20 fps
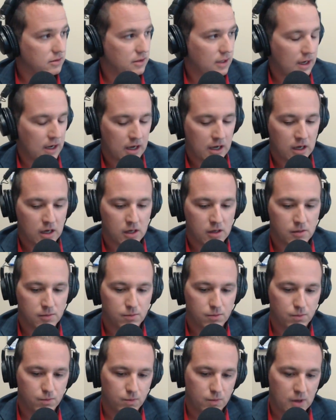
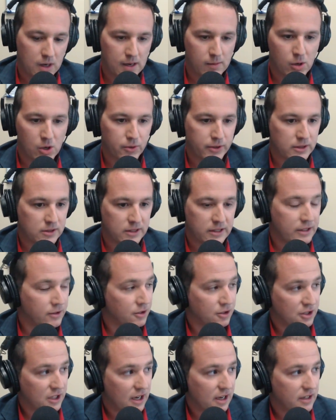I'm always
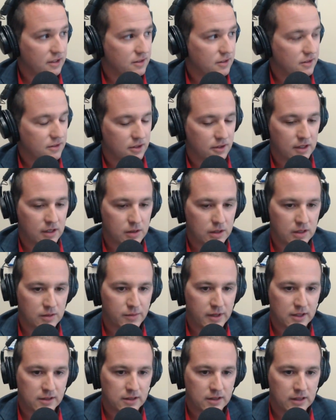energized, so that it
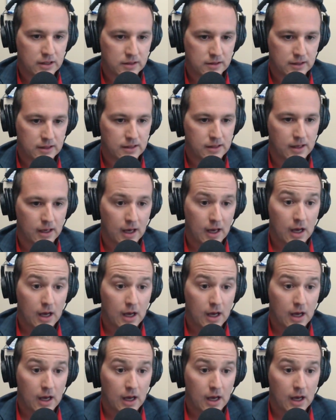makes it easy.